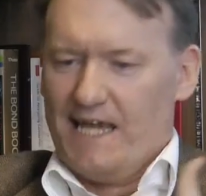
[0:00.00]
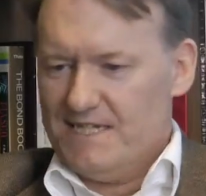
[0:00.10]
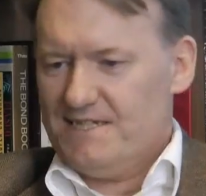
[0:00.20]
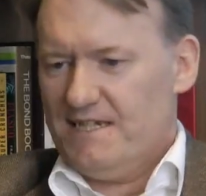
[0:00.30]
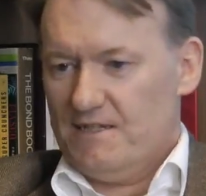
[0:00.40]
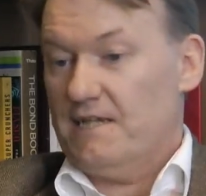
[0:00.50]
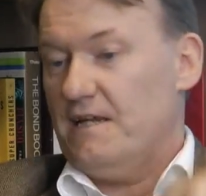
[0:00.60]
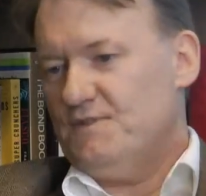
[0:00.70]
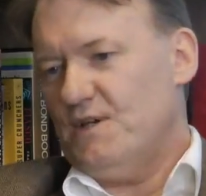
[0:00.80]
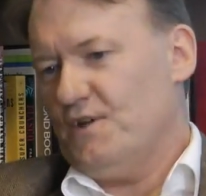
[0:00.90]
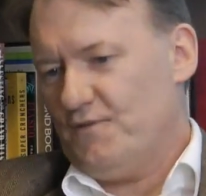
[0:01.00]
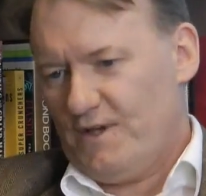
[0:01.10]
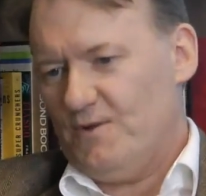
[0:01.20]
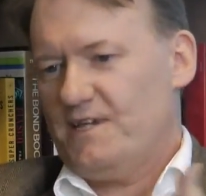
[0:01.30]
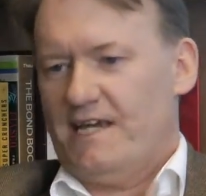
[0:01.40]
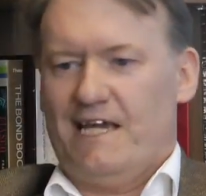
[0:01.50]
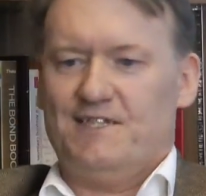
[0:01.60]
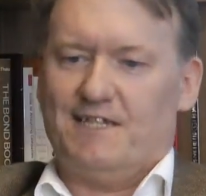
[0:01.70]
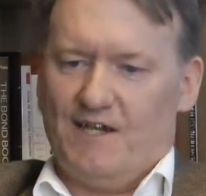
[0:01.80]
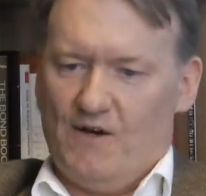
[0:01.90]
hated it. They loved it on the float. They
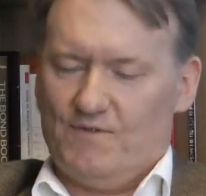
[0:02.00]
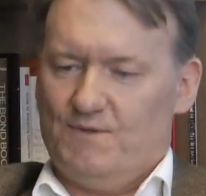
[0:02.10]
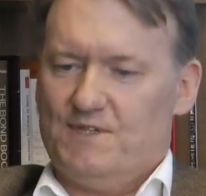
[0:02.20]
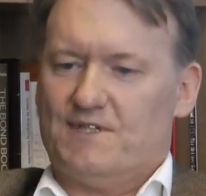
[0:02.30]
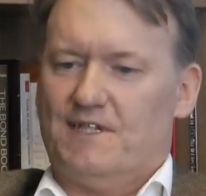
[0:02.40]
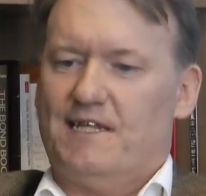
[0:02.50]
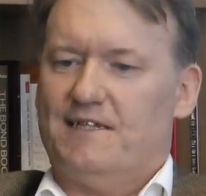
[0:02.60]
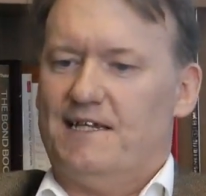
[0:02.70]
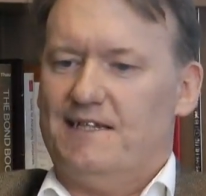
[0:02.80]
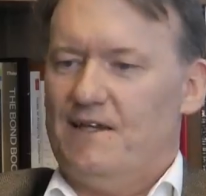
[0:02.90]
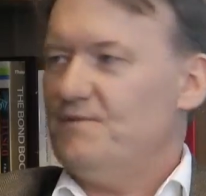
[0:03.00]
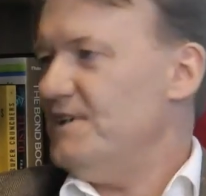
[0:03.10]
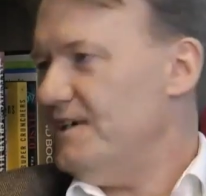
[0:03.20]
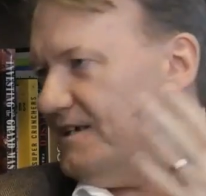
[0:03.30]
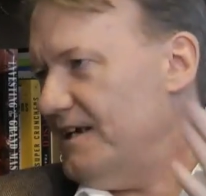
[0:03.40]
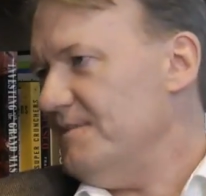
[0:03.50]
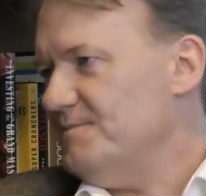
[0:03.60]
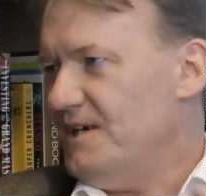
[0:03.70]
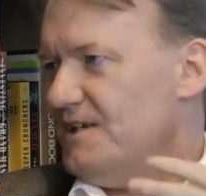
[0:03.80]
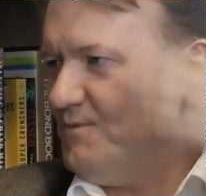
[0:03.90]
hated it afterwards, and then they loved it,
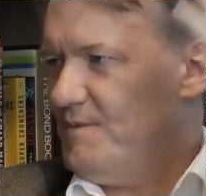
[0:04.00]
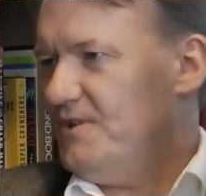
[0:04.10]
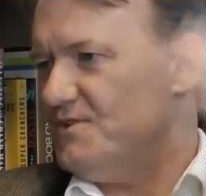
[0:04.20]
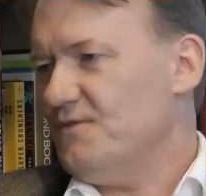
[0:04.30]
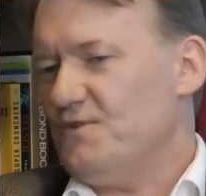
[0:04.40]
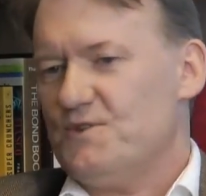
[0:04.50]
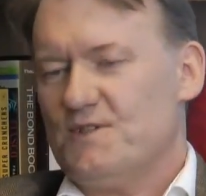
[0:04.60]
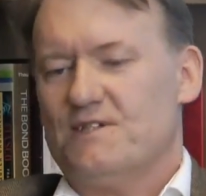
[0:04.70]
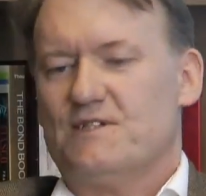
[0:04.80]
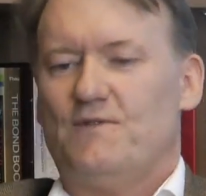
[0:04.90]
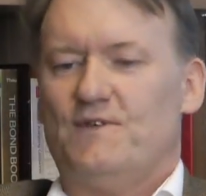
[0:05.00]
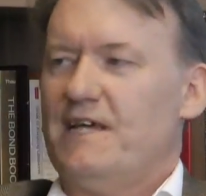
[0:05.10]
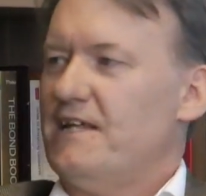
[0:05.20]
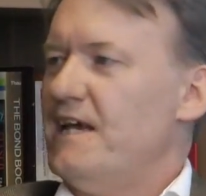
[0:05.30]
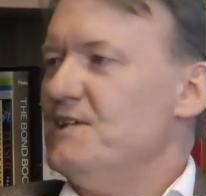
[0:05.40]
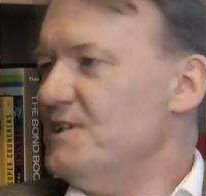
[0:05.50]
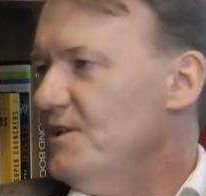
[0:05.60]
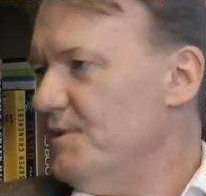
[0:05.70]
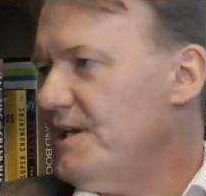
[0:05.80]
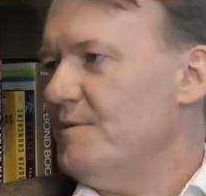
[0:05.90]
and it went into the FTSE and stuff. And now they hate it,
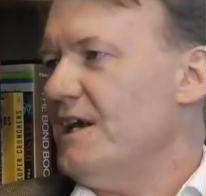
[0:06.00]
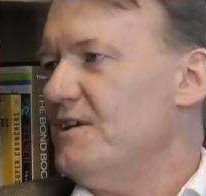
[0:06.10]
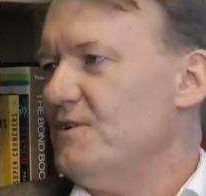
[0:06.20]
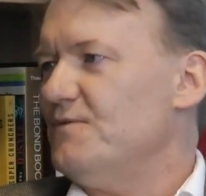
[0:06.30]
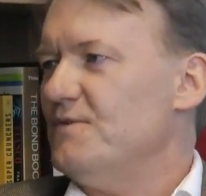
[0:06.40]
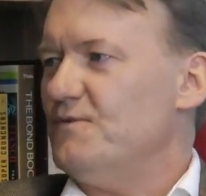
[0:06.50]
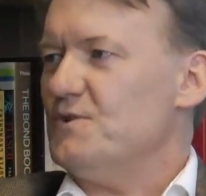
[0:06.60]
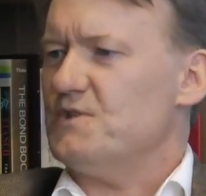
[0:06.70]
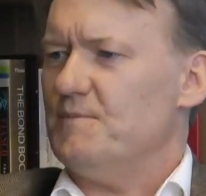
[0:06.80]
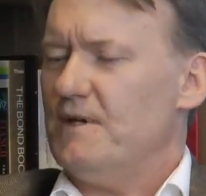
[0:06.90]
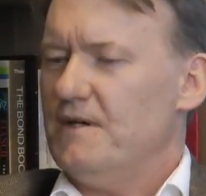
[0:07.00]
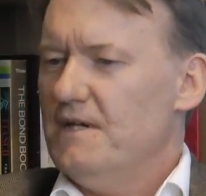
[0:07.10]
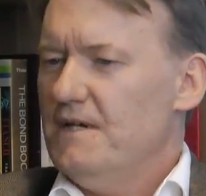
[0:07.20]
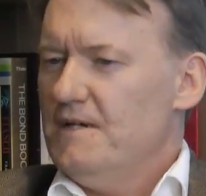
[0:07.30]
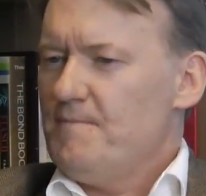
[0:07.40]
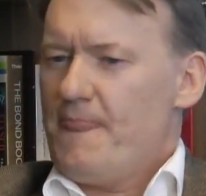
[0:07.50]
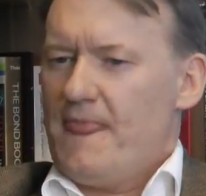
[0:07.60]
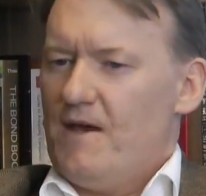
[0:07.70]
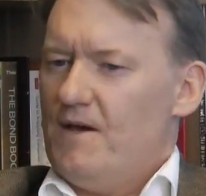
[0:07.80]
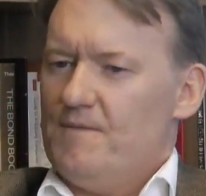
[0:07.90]
and it'll be coming out of the FTSE. But
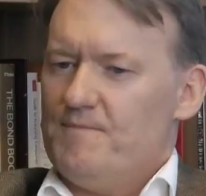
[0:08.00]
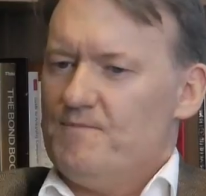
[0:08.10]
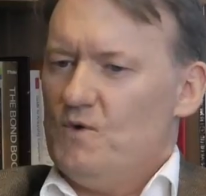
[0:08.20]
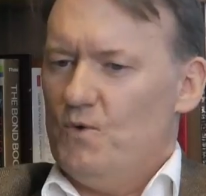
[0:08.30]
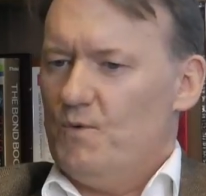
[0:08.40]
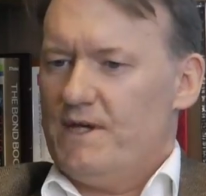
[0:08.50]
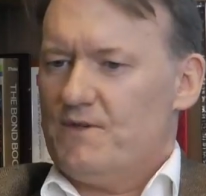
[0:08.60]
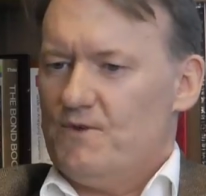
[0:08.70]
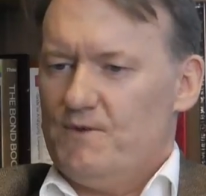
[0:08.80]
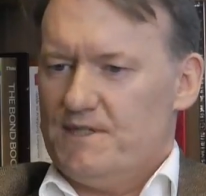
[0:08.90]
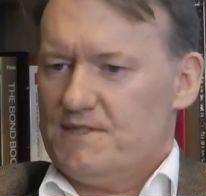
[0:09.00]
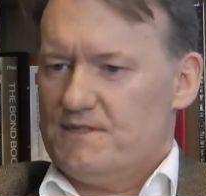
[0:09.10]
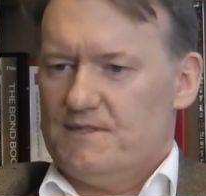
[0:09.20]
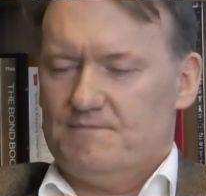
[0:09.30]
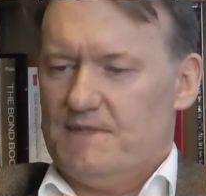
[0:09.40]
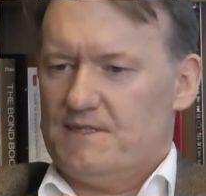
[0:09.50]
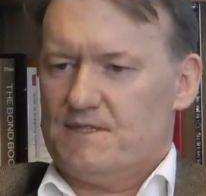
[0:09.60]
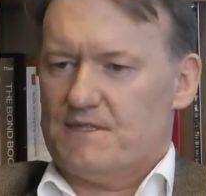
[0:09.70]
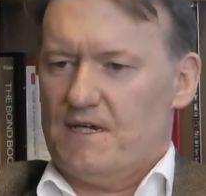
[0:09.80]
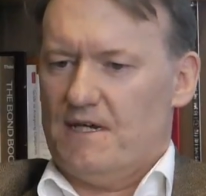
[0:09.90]
all the way through, it's
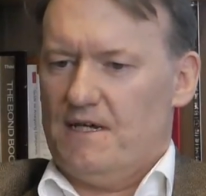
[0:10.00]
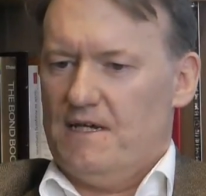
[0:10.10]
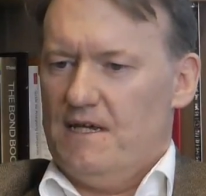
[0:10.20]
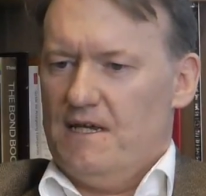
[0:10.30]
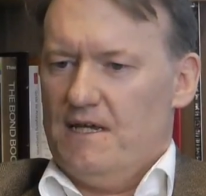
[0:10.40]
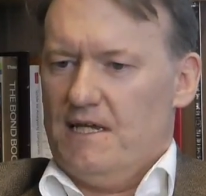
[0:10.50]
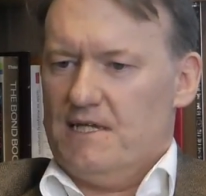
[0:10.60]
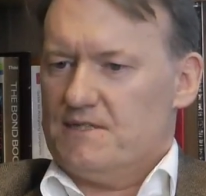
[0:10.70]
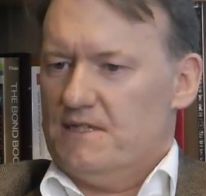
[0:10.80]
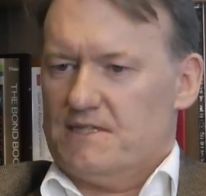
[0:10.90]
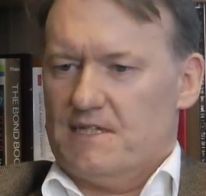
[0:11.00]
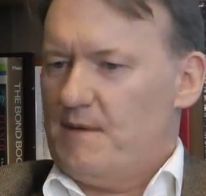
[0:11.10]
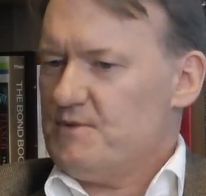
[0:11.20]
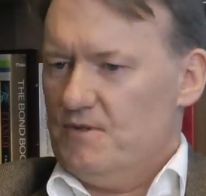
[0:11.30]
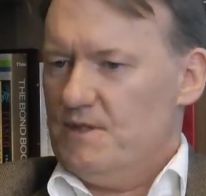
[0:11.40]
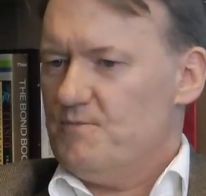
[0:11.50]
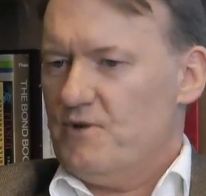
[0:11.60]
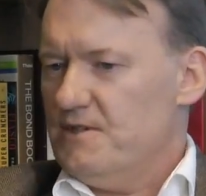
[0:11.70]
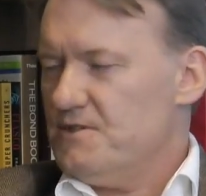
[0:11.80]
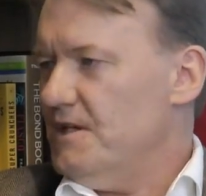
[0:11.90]
an absolutely
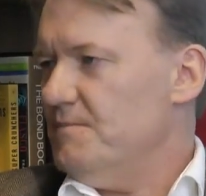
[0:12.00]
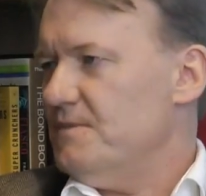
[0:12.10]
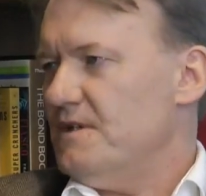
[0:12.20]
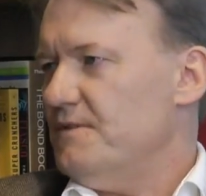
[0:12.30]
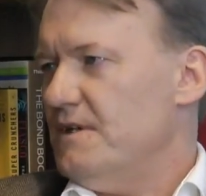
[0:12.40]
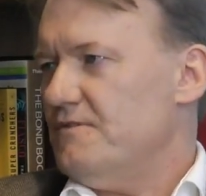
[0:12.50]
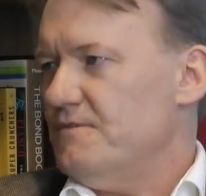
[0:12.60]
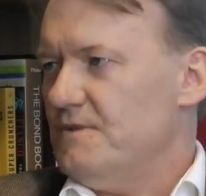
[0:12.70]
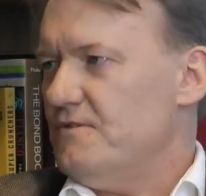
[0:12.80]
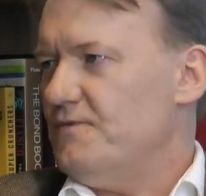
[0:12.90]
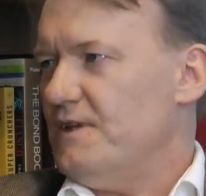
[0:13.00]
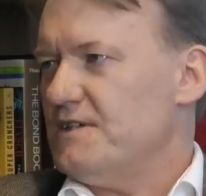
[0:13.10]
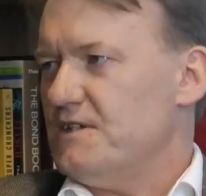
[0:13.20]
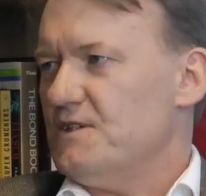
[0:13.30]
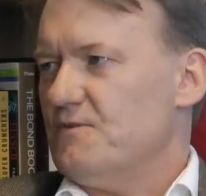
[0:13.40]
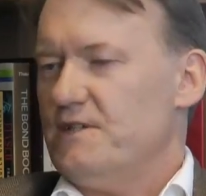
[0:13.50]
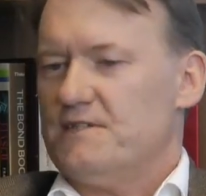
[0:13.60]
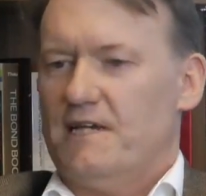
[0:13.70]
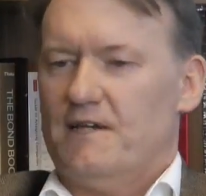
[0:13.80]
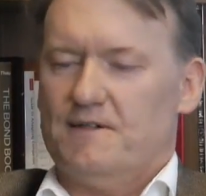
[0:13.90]
brilliant team. They're a fantastic
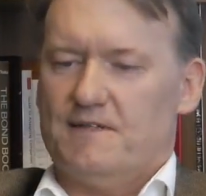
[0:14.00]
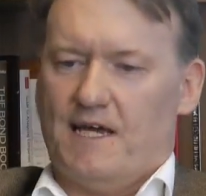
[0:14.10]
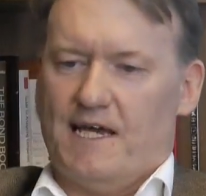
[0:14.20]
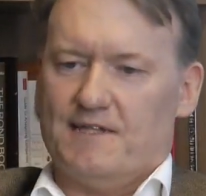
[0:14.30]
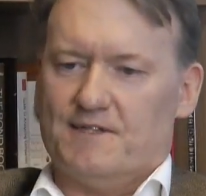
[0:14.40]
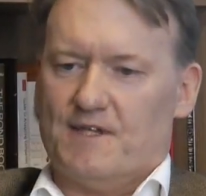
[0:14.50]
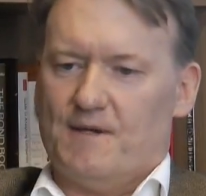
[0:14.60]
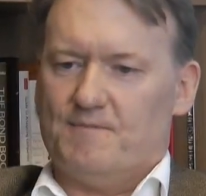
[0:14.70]
retailer, and